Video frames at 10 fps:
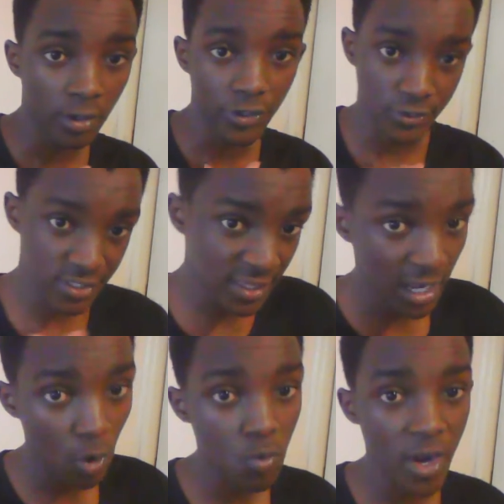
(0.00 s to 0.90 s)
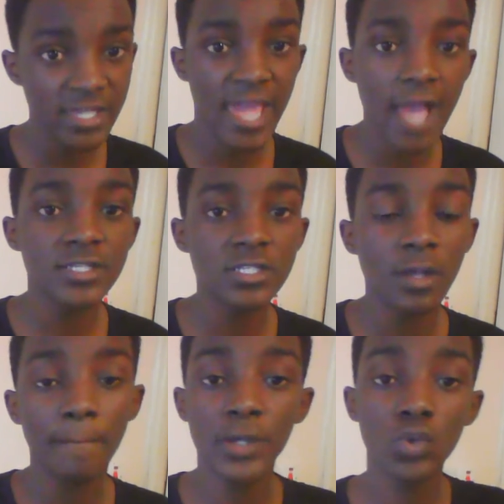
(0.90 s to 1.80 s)
using the long way,
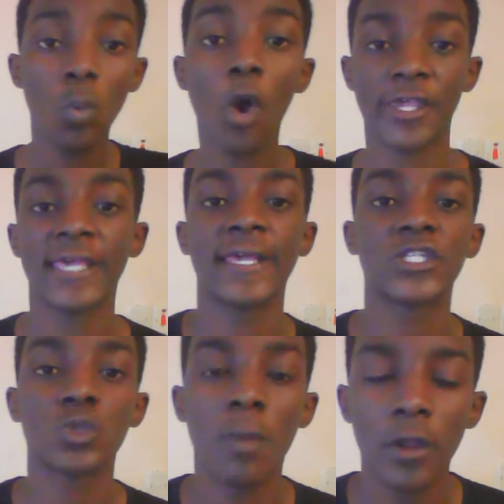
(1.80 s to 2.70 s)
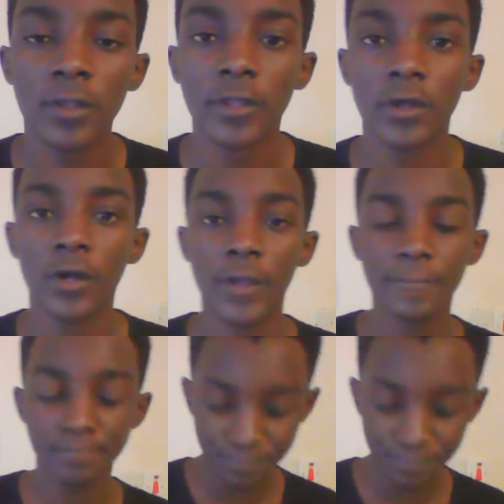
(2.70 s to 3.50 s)
yes, but you're working it smart. Okay?